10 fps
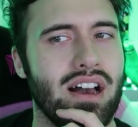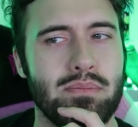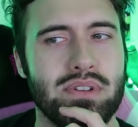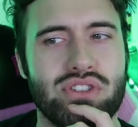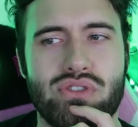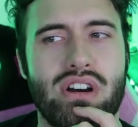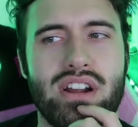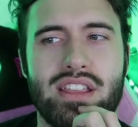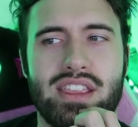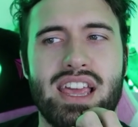I've been
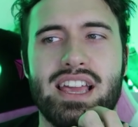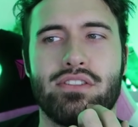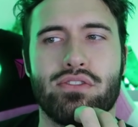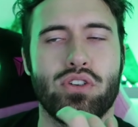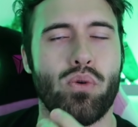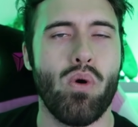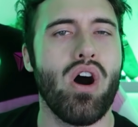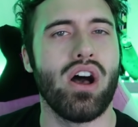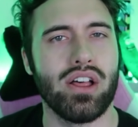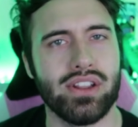trying to think for a
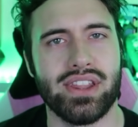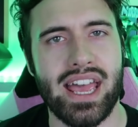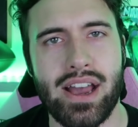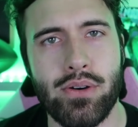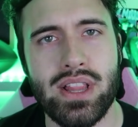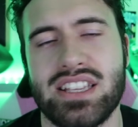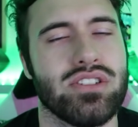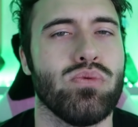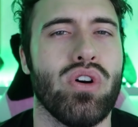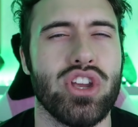while now as
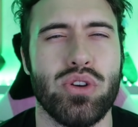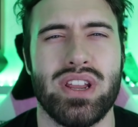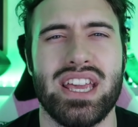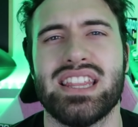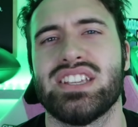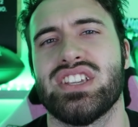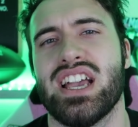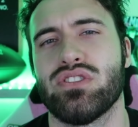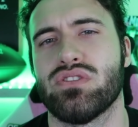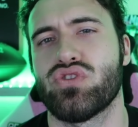to why you would hear the
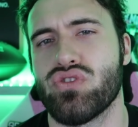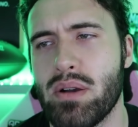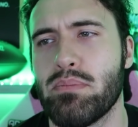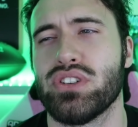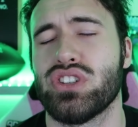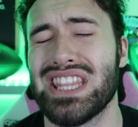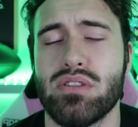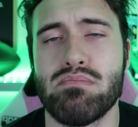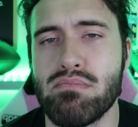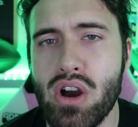sounds of trumpets
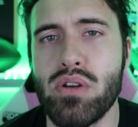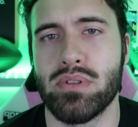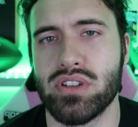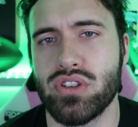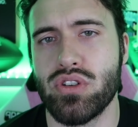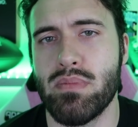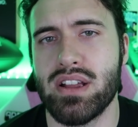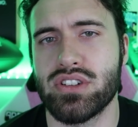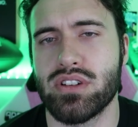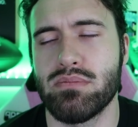the moment you
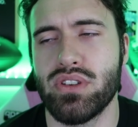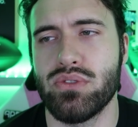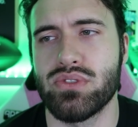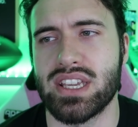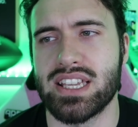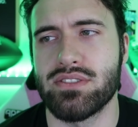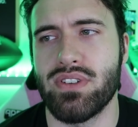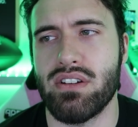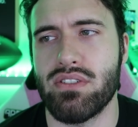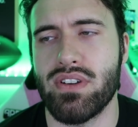mention music. It's
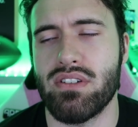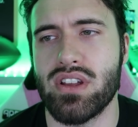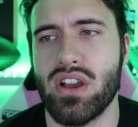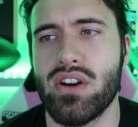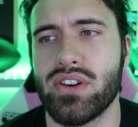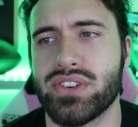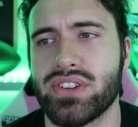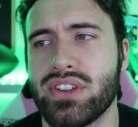very, very odd.